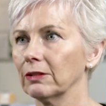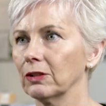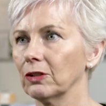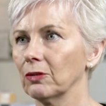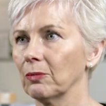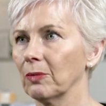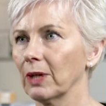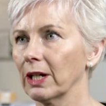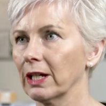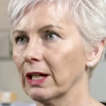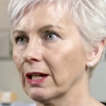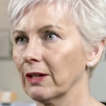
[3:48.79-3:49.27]
You
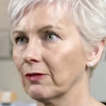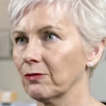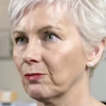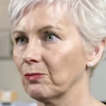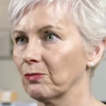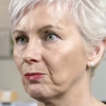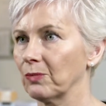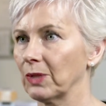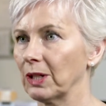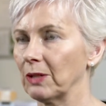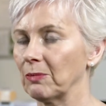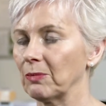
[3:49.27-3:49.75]
might have
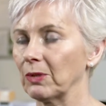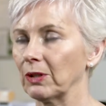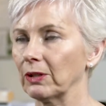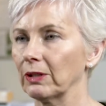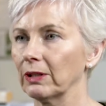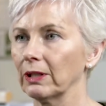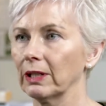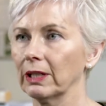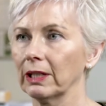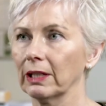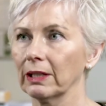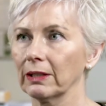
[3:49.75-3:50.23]
people
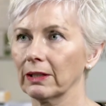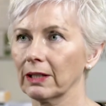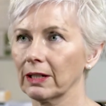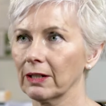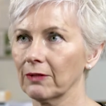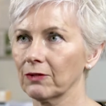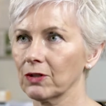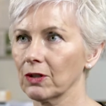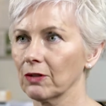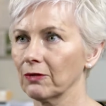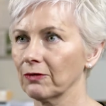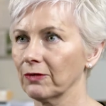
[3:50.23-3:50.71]
that
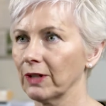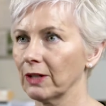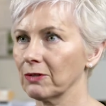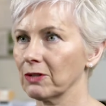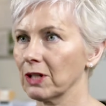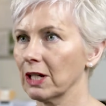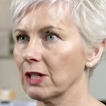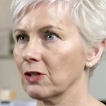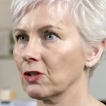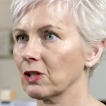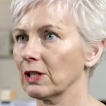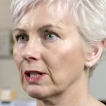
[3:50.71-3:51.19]
have done
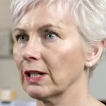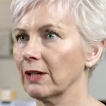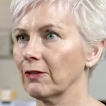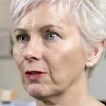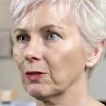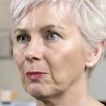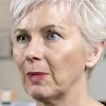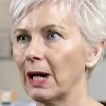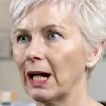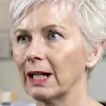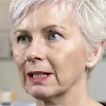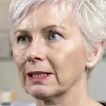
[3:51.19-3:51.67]
foundation level
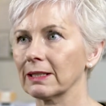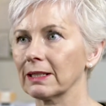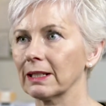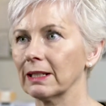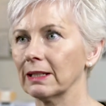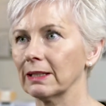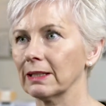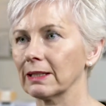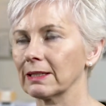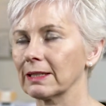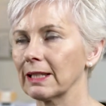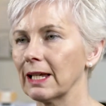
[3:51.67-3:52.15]
Maths
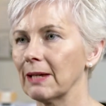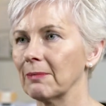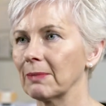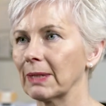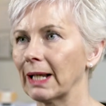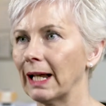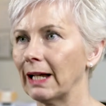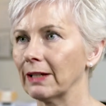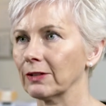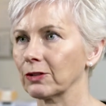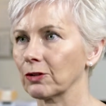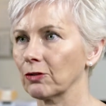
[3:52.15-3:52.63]
in the same
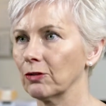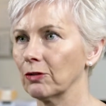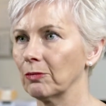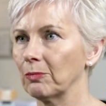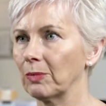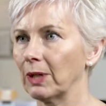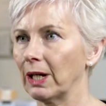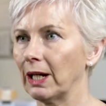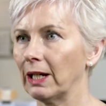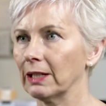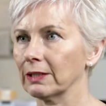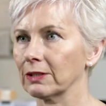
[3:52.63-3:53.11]
class group
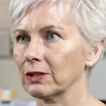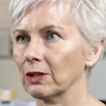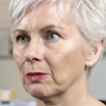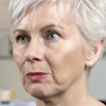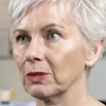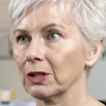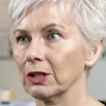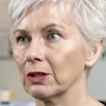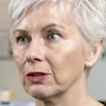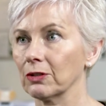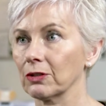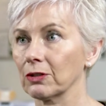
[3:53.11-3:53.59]
as
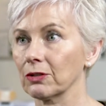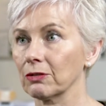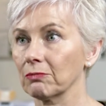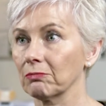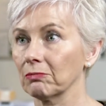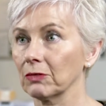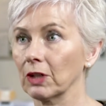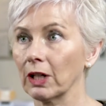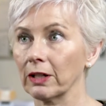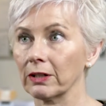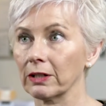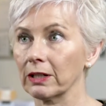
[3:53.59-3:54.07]
somebody who's
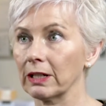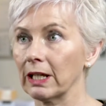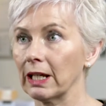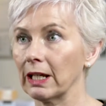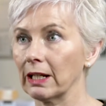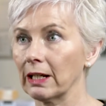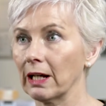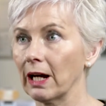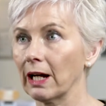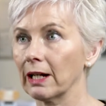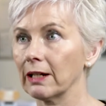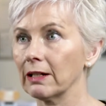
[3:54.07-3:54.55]
got an A
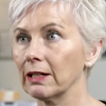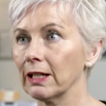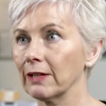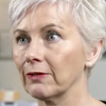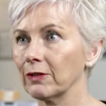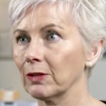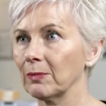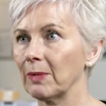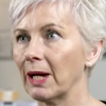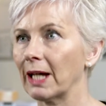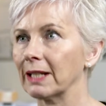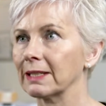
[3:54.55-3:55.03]
in higher
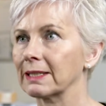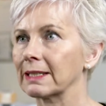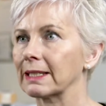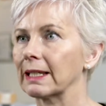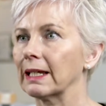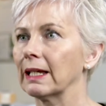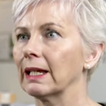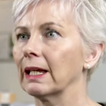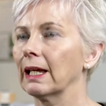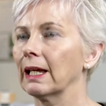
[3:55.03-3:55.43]
level Maths.